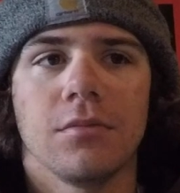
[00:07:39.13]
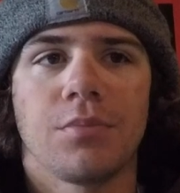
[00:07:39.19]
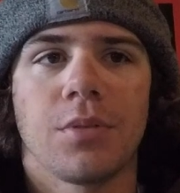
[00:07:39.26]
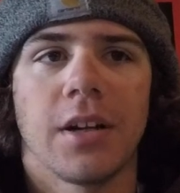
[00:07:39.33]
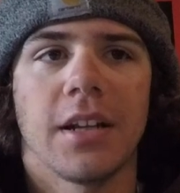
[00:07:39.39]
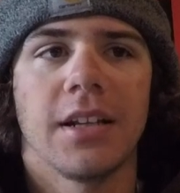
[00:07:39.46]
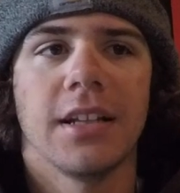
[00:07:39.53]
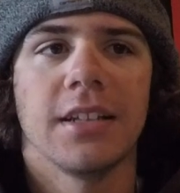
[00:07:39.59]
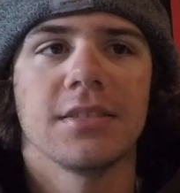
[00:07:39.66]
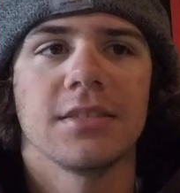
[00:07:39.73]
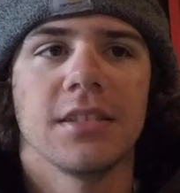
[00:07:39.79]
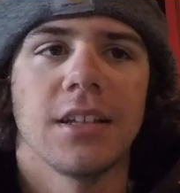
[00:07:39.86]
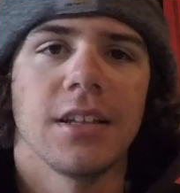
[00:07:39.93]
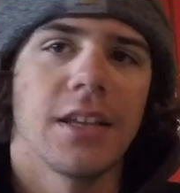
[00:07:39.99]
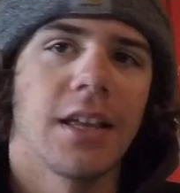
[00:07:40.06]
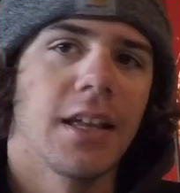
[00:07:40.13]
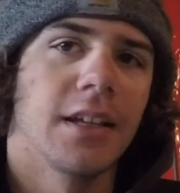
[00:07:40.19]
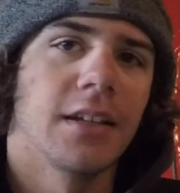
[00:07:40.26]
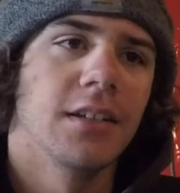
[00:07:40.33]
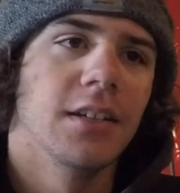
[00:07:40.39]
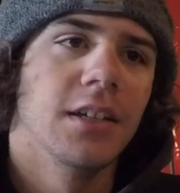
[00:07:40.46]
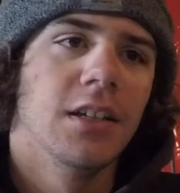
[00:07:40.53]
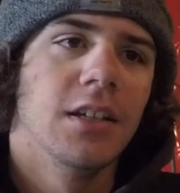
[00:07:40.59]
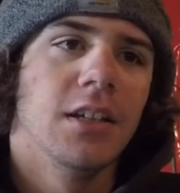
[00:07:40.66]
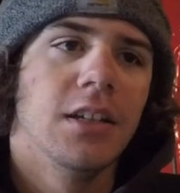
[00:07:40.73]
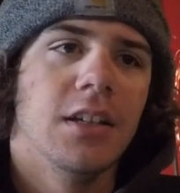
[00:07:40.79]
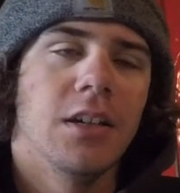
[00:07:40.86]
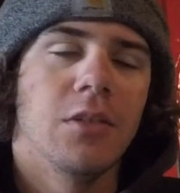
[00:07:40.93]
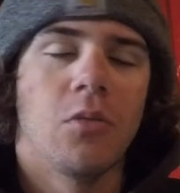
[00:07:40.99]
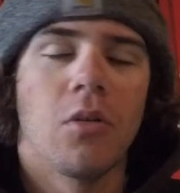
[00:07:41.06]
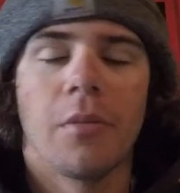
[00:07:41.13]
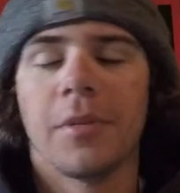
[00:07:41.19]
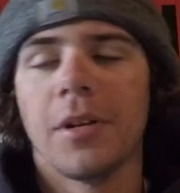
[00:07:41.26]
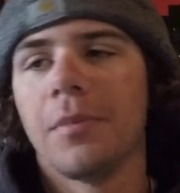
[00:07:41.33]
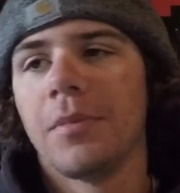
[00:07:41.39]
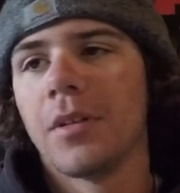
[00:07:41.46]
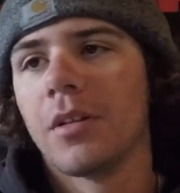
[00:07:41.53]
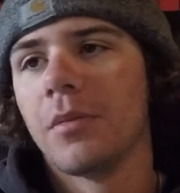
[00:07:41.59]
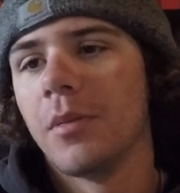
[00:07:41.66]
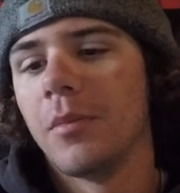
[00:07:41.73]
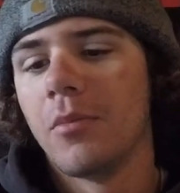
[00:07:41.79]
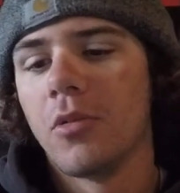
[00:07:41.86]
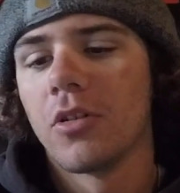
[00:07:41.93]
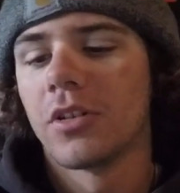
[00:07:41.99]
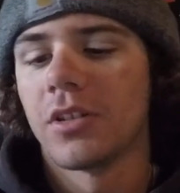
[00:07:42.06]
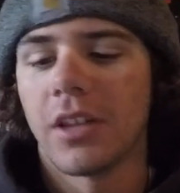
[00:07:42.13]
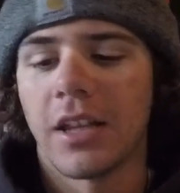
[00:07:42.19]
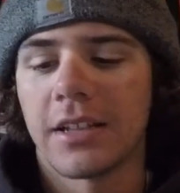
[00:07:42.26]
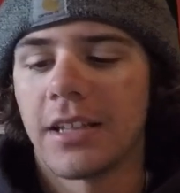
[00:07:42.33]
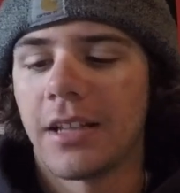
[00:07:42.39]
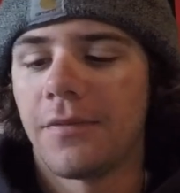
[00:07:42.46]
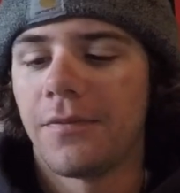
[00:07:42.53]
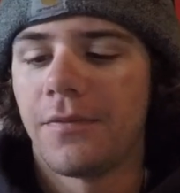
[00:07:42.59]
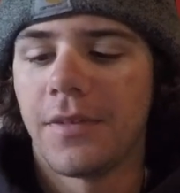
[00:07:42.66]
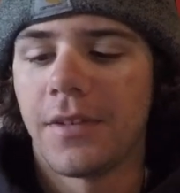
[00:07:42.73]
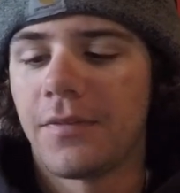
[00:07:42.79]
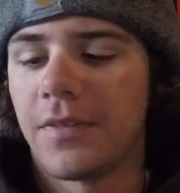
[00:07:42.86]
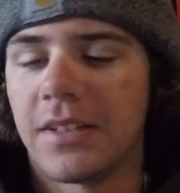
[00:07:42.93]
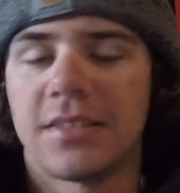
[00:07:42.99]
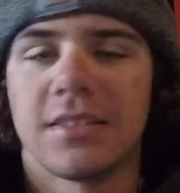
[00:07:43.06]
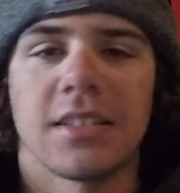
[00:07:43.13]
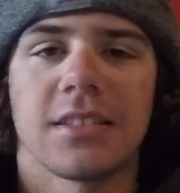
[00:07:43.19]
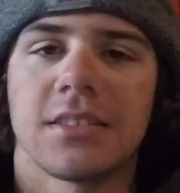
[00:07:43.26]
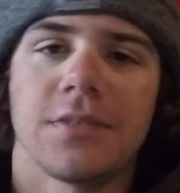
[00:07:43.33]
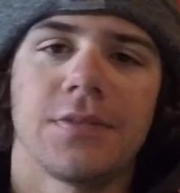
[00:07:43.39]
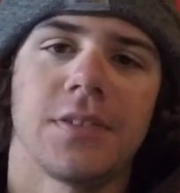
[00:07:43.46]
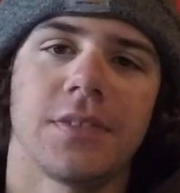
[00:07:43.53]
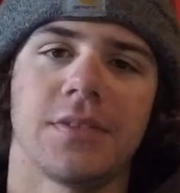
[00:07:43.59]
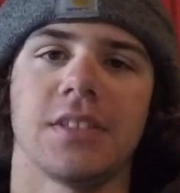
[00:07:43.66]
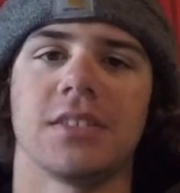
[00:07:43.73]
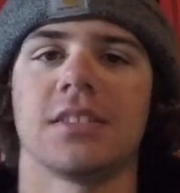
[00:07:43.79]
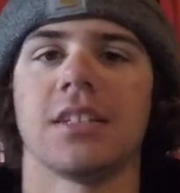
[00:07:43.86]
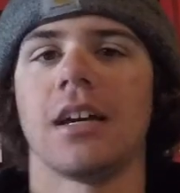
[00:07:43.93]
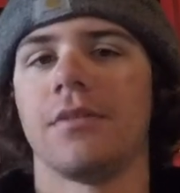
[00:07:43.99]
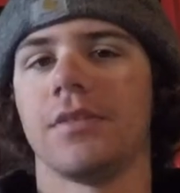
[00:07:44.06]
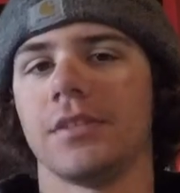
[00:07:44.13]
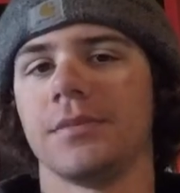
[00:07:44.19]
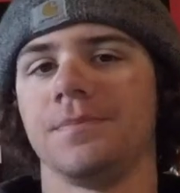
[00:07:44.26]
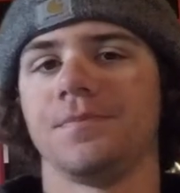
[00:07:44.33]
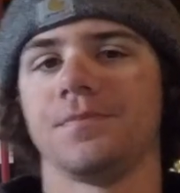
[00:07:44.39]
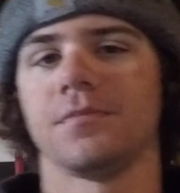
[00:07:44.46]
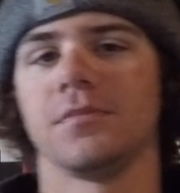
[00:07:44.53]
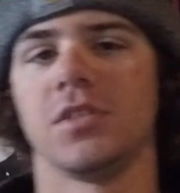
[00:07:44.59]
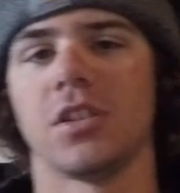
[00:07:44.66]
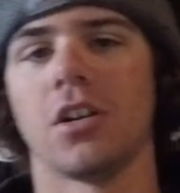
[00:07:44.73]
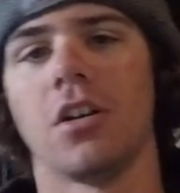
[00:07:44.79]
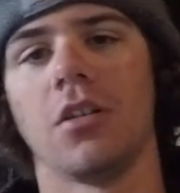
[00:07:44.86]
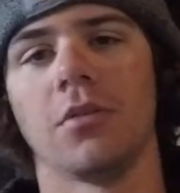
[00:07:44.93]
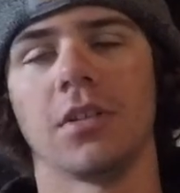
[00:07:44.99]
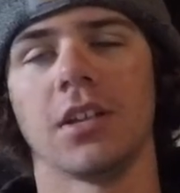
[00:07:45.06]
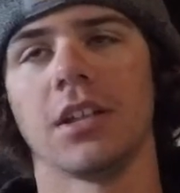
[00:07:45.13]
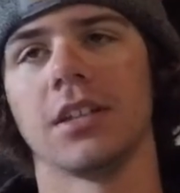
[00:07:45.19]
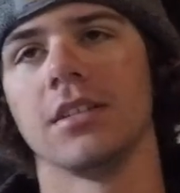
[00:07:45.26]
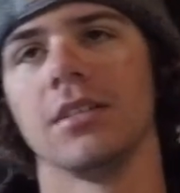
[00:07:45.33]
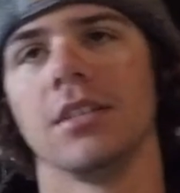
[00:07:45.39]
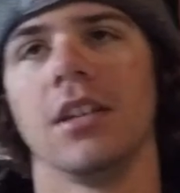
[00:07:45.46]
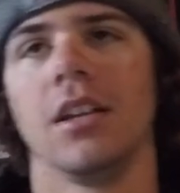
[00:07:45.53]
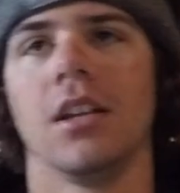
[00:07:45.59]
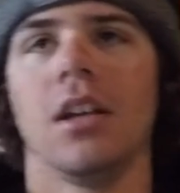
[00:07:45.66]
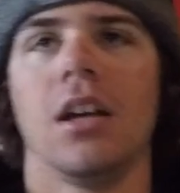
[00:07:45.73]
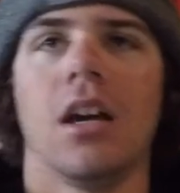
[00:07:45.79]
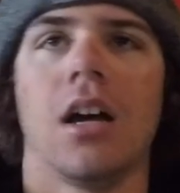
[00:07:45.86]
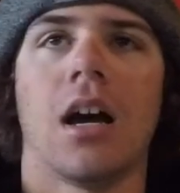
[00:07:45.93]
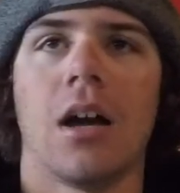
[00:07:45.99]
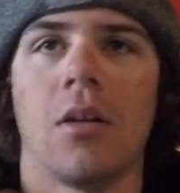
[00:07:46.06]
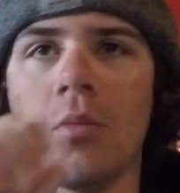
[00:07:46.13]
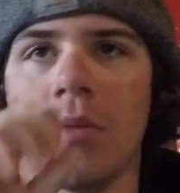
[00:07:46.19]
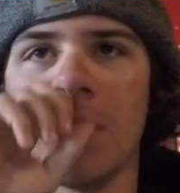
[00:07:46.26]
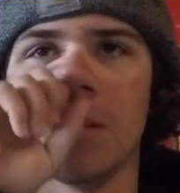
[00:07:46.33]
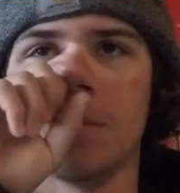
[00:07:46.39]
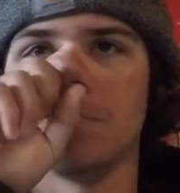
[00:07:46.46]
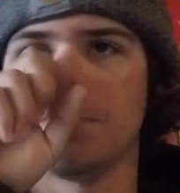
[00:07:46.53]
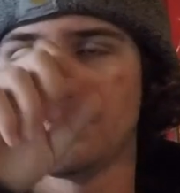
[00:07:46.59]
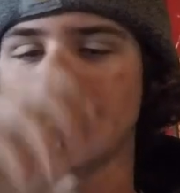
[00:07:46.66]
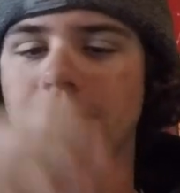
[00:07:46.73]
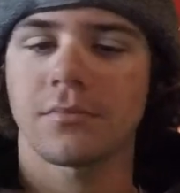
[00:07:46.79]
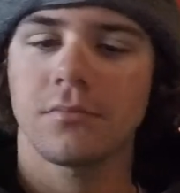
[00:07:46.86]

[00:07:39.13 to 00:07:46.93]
pretty decent, and then it warmed up a little bit more to like that 56 to 57 zone, and I went